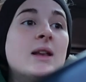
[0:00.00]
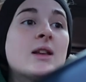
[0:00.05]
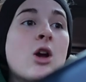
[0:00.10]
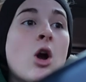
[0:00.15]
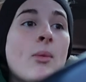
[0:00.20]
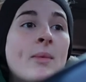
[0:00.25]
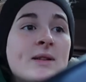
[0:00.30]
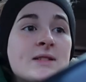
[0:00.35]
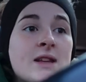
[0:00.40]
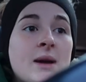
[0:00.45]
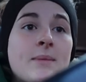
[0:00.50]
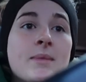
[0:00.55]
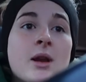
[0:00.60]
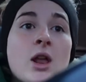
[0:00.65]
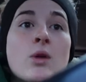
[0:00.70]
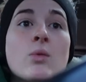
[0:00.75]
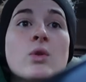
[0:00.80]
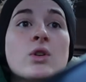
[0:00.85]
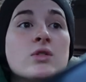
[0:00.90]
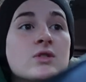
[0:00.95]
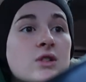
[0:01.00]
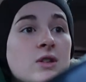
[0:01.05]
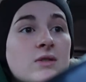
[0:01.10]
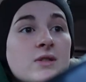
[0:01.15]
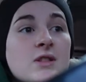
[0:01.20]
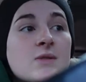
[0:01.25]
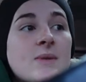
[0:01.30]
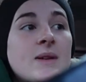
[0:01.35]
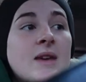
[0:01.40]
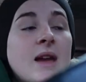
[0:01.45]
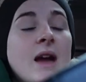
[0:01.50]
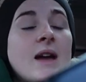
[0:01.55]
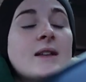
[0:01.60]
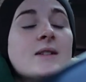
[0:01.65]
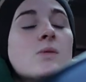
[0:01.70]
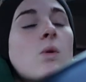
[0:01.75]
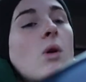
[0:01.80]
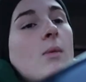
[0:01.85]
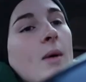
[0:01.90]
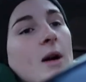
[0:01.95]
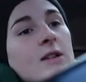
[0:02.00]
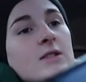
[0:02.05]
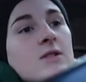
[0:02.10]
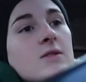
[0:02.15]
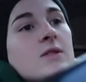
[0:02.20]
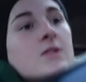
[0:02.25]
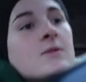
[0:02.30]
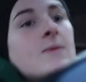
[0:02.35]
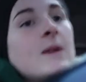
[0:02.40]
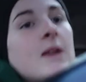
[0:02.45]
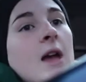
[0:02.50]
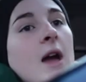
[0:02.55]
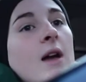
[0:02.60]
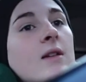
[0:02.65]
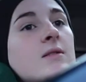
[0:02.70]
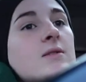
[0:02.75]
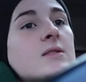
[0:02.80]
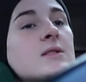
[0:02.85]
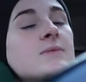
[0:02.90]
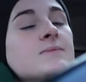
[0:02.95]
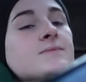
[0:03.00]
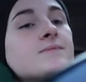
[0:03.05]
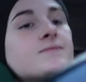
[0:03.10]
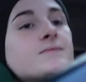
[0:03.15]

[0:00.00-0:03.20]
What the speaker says: Comment down below what you're doing this weekend. What am I doing this weekend?